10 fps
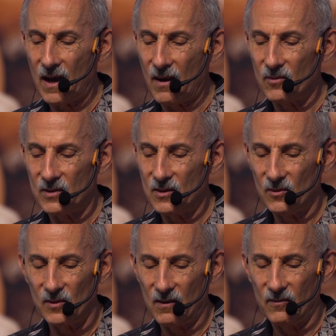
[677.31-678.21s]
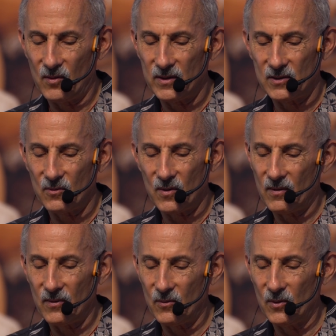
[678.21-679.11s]
out to your loved ones
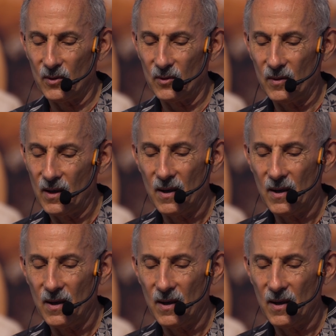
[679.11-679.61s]
around the world.